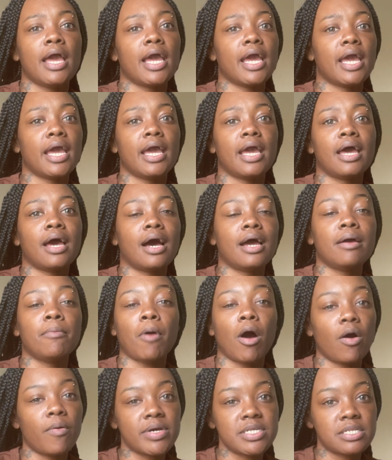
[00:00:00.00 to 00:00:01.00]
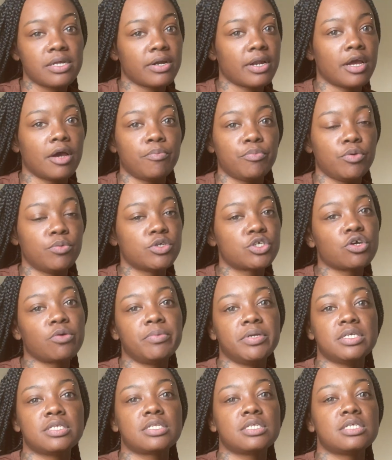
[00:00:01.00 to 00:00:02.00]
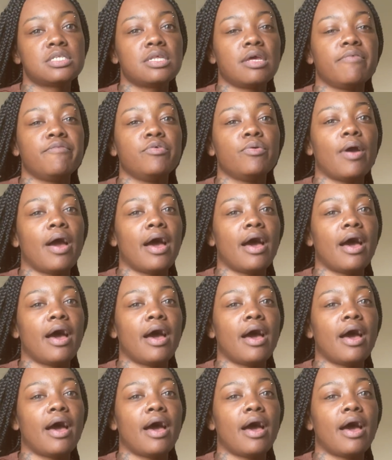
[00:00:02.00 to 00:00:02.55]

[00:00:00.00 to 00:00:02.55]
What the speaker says: And I am always here to help you with your business. If you